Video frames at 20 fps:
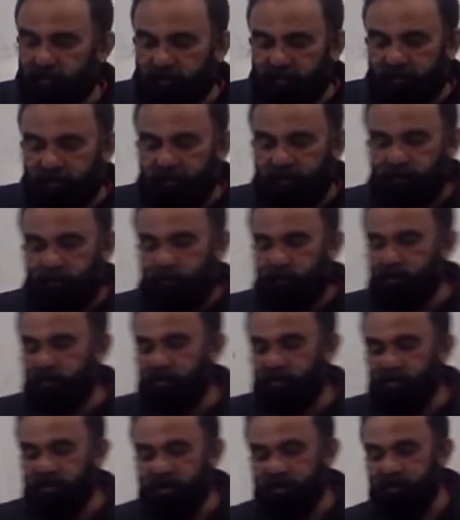And what you're
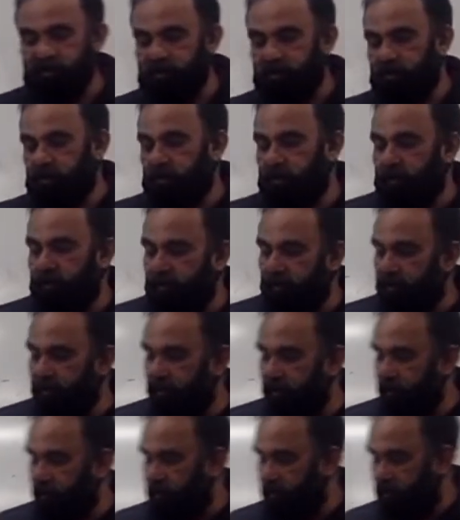trying to do
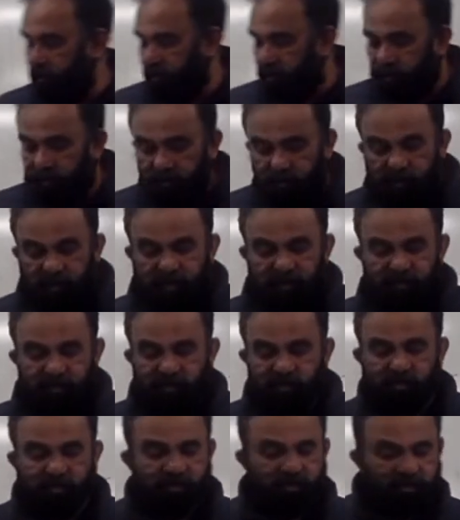is to
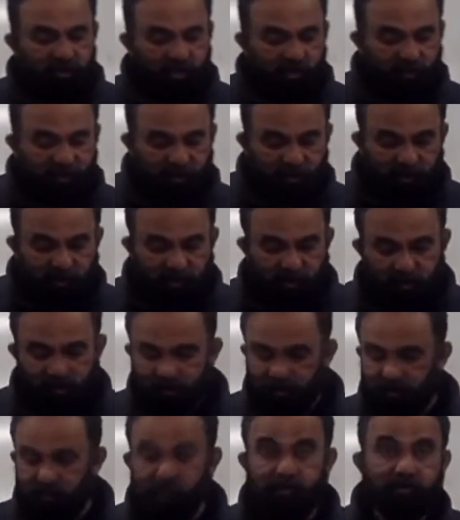determine,
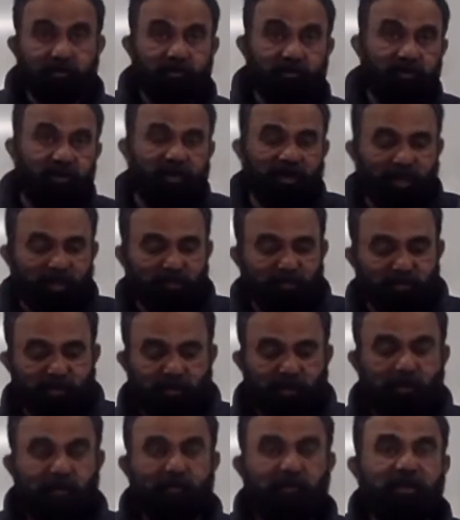so the aim is
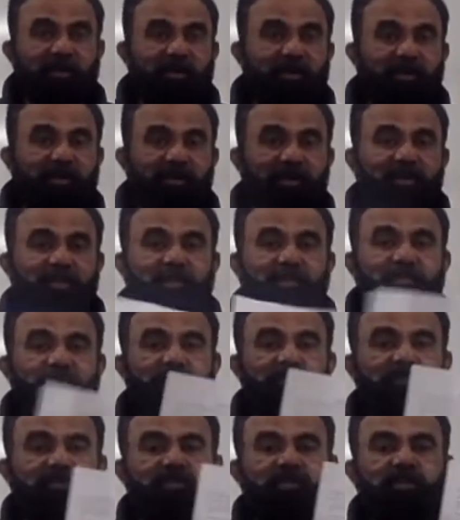all very clearly given on
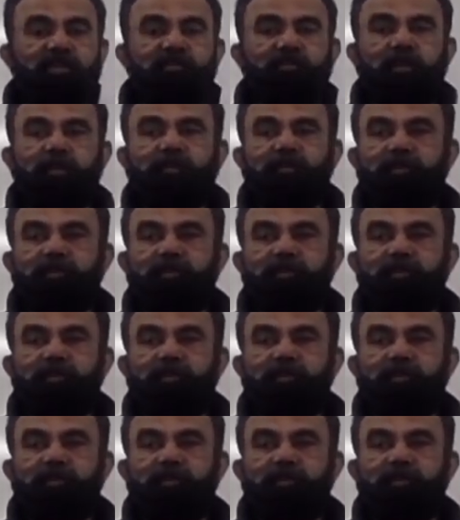the sheet of paper.